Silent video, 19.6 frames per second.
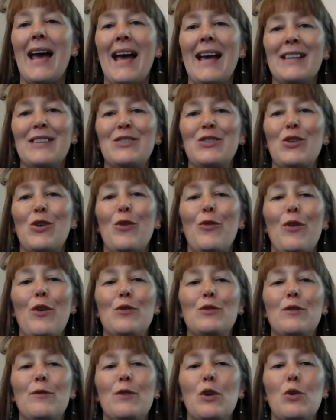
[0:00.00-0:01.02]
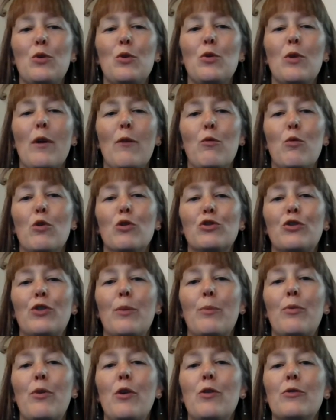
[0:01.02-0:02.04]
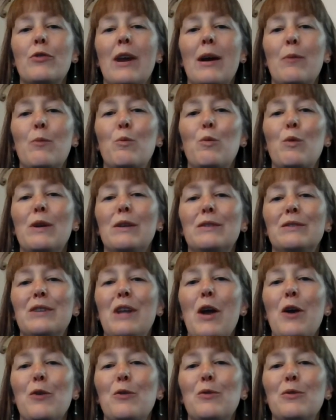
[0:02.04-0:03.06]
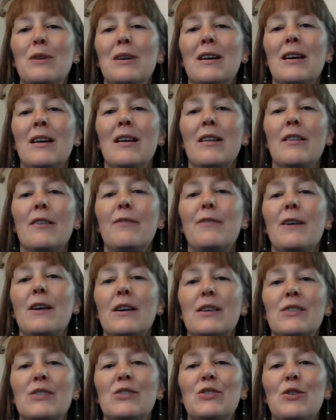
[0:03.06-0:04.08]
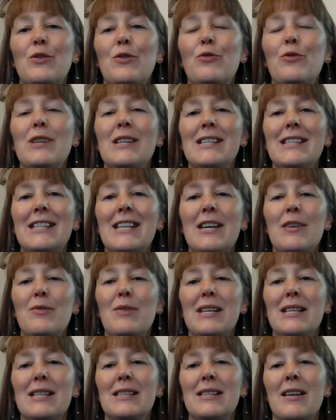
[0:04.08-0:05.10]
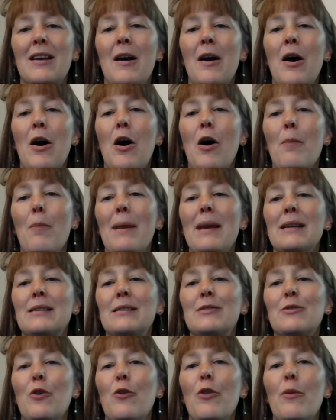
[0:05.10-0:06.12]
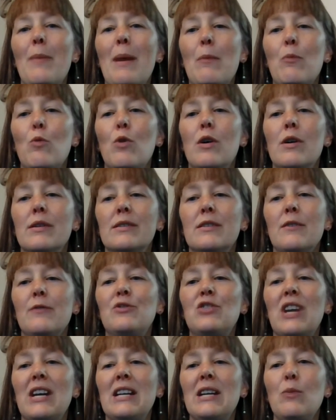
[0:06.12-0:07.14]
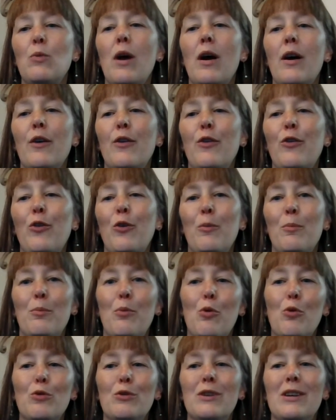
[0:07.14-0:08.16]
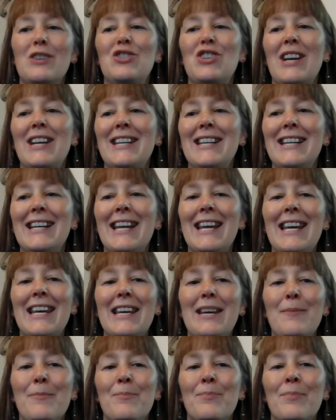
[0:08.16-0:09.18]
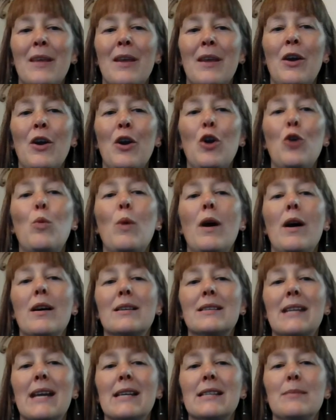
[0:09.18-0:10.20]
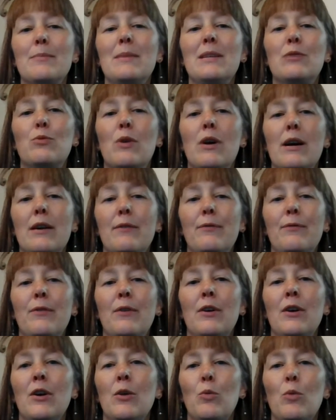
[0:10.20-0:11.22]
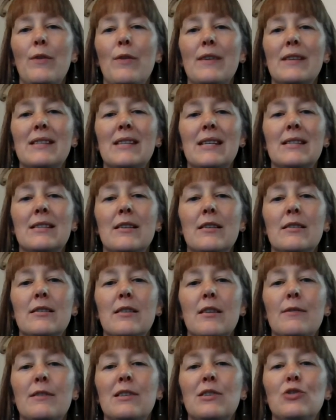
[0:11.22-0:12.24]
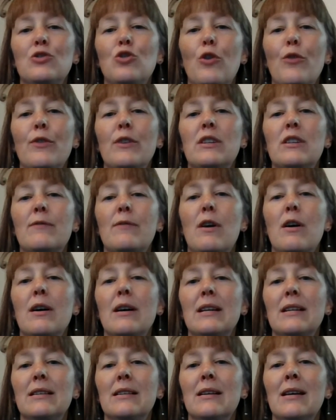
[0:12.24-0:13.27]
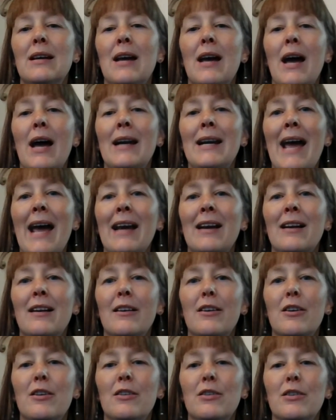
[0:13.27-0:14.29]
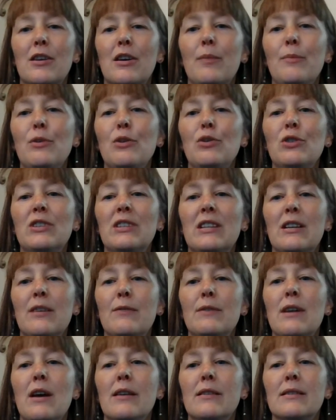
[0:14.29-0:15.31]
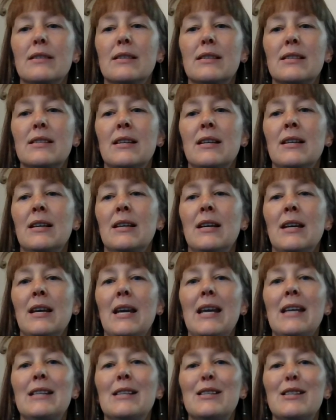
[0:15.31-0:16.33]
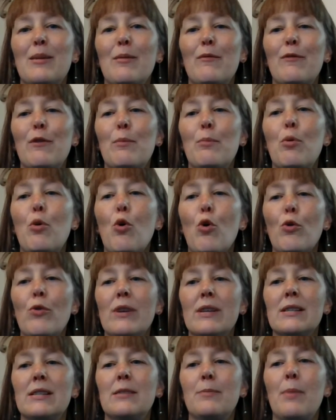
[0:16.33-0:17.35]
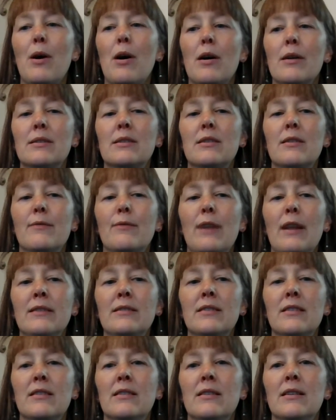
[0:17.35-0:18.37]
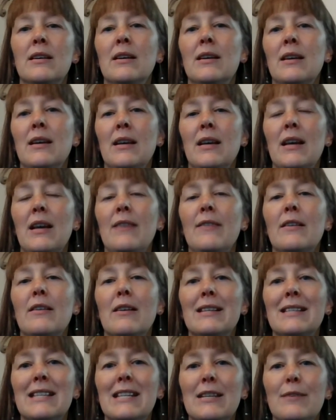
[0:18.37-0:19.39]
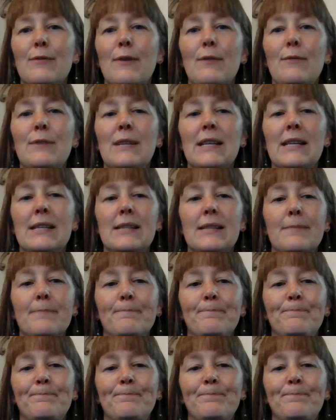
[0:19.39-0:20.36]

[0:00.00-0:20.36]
As those of you who have watched the programme will know, the first three series are based on the memoirs of Jenny Wirth, born Jenny Lee, who worked as a midwife with the Sisters of St John the Divine, an Anglican community of nuns, in some of the poorest parts of London in the 1950s.